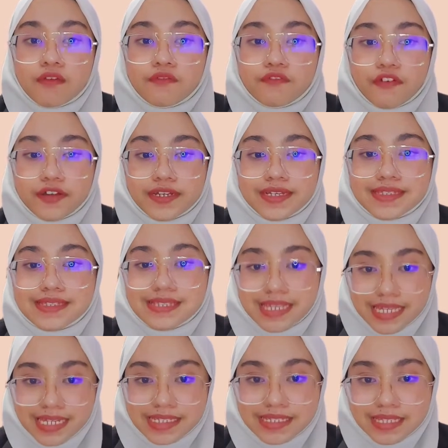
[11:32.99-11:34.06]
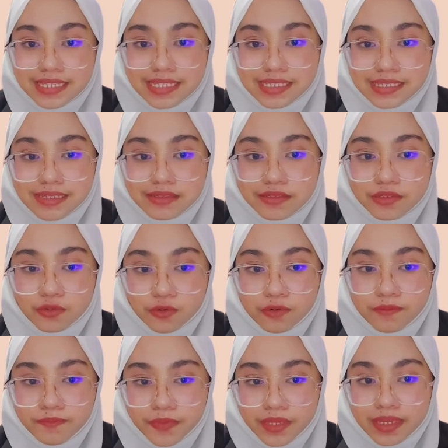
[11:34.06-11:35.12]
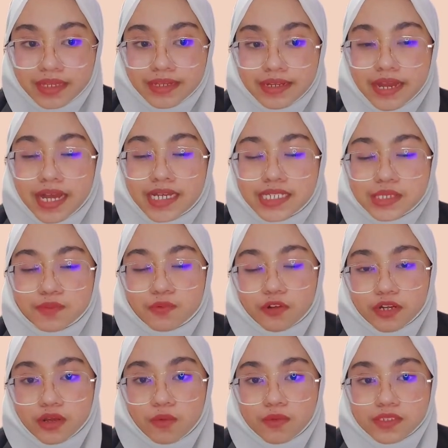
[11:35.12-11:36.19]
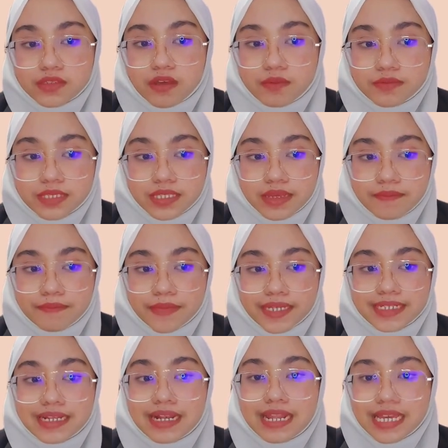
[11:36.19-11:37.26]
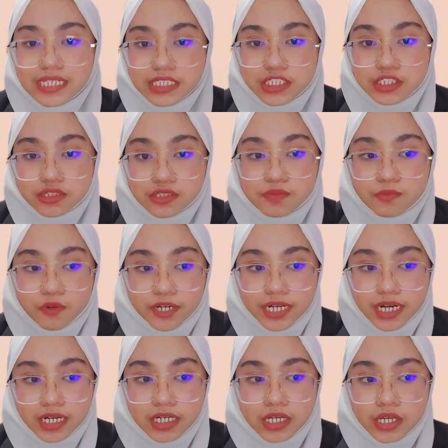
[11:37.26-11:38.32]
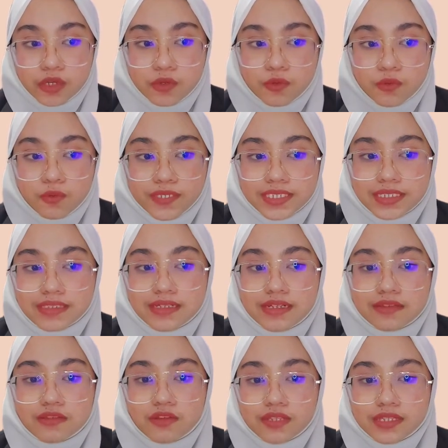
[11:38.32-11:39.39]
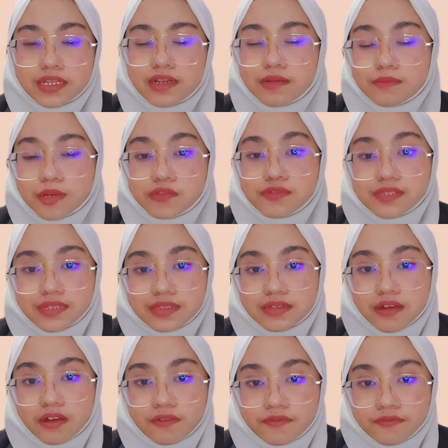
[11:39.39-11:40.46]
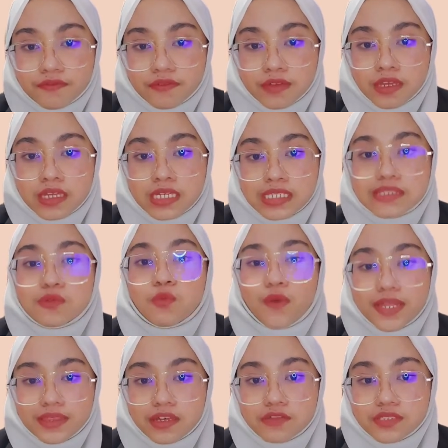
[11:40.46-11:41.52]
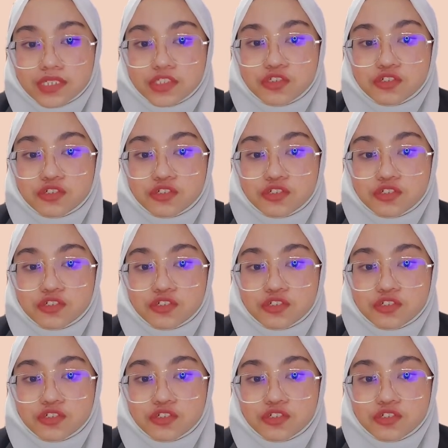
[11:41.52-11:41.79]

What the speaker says: For the senior citizen group, the highest product was obtained by the ladies' shoes product, which is the total amount sales of is 1,350